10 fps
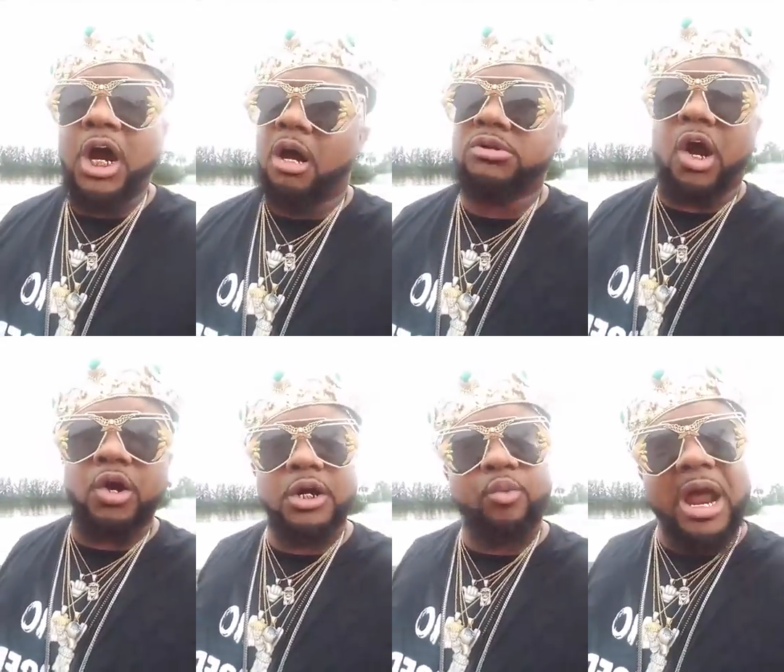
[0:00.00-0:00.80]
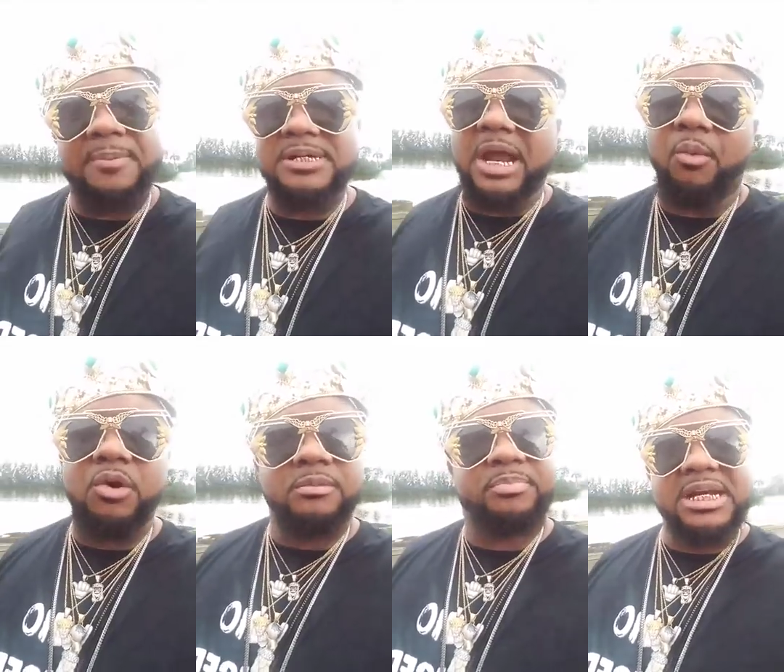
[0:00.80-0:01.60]
I'm talking to rappers that
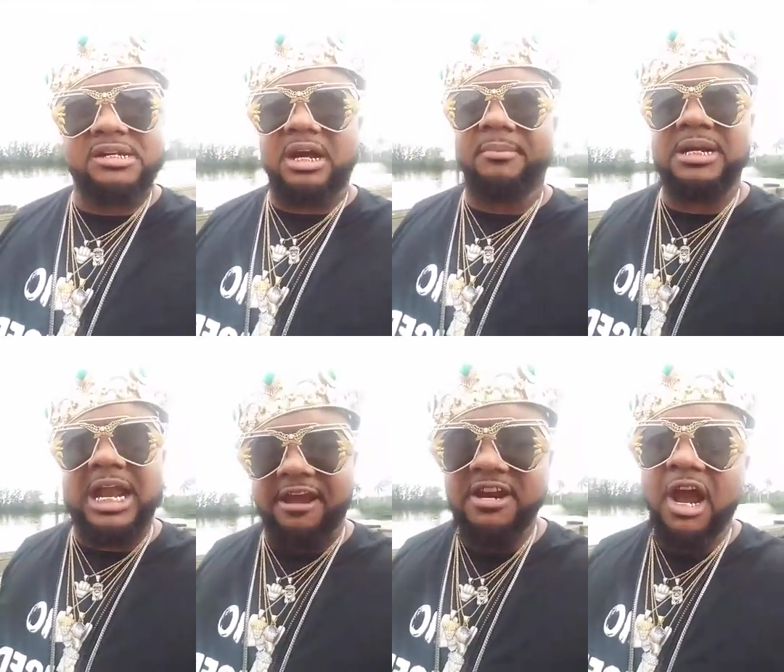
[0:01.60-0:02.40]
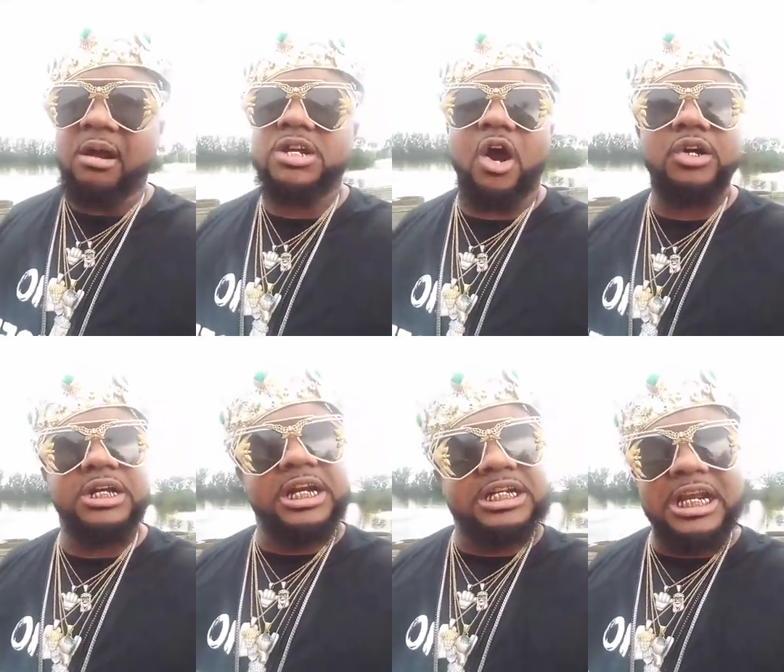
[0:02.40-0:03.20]
want to be something in life. I'm talking to
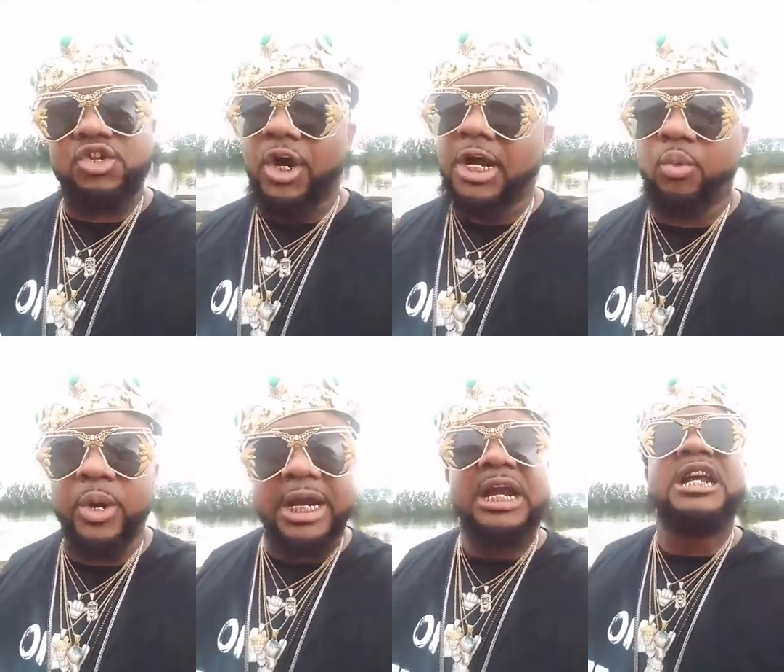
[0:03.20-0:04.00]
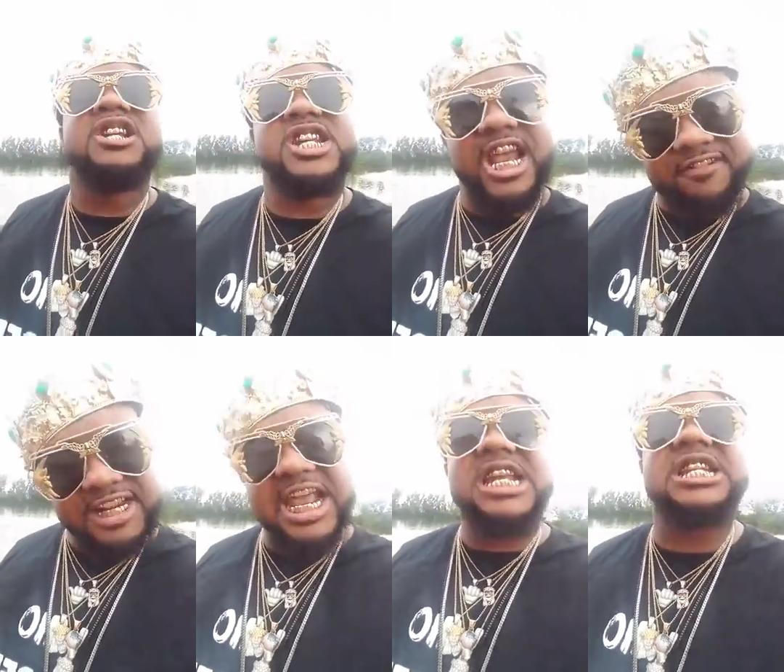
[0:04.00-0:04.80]
niggas that's trying to win.
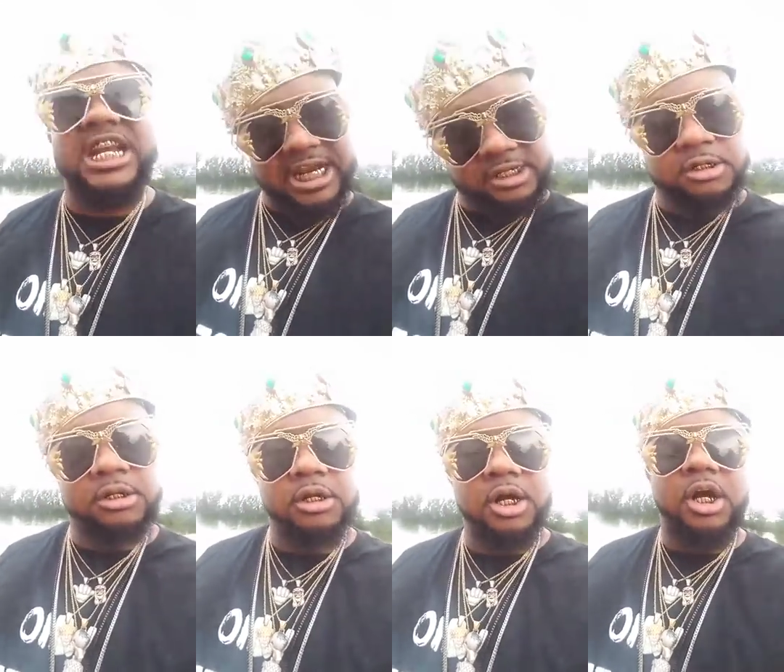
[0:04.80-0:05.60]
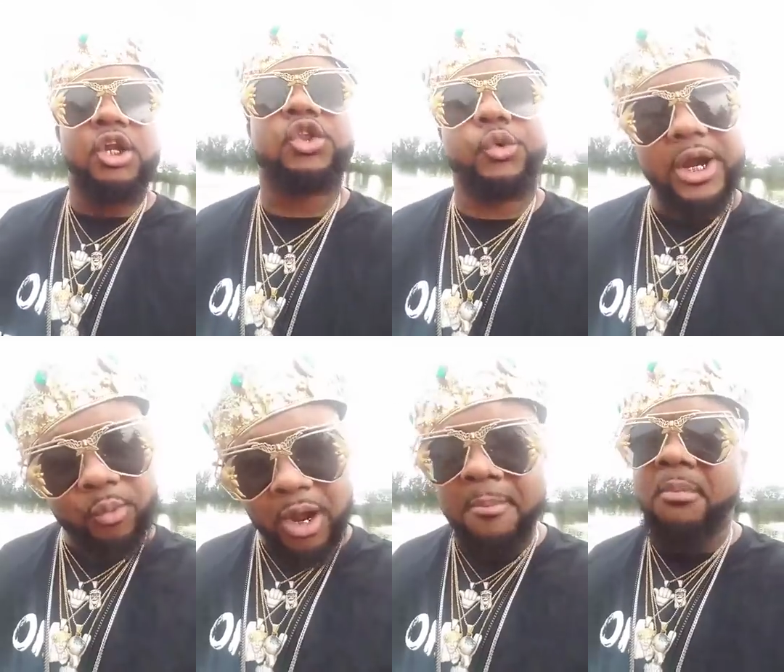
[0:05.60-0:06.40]

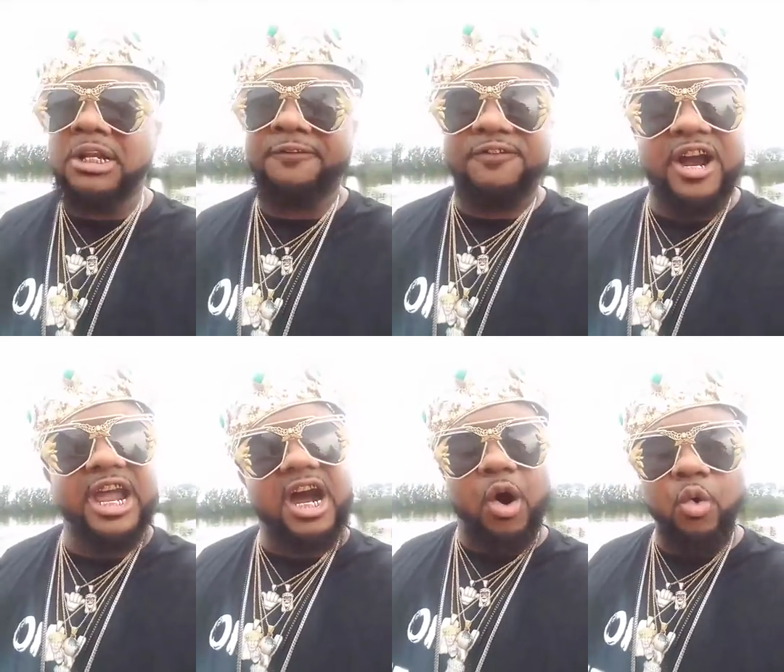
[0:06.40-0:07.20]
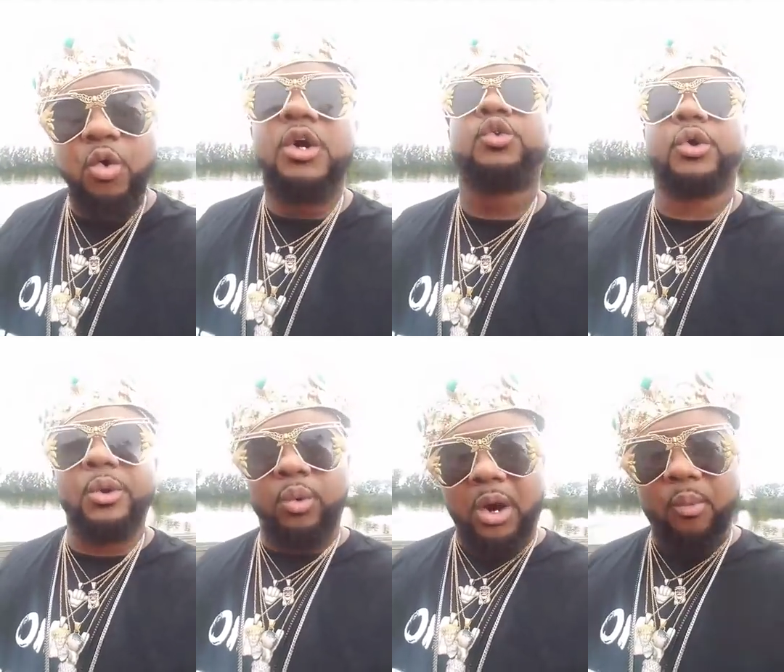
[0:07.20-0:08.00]

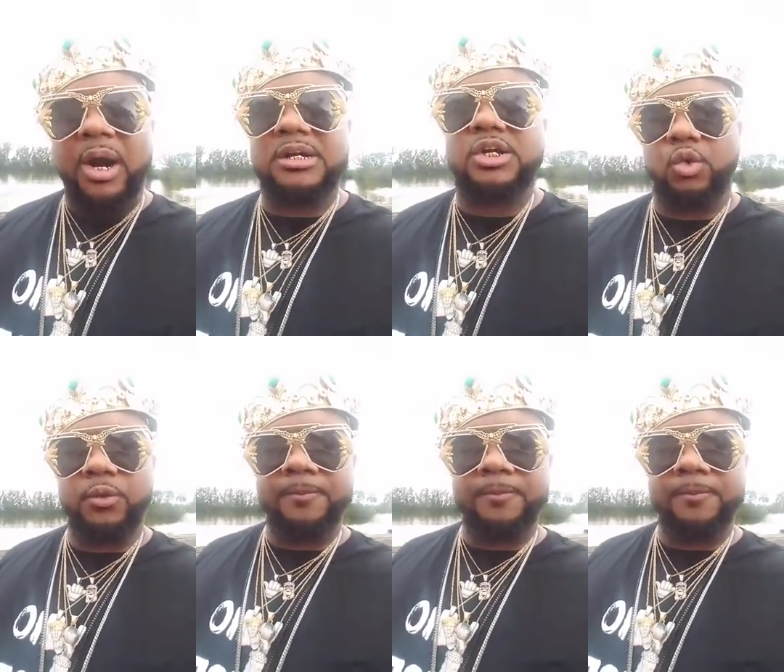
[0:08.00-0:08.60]
786-310-3112.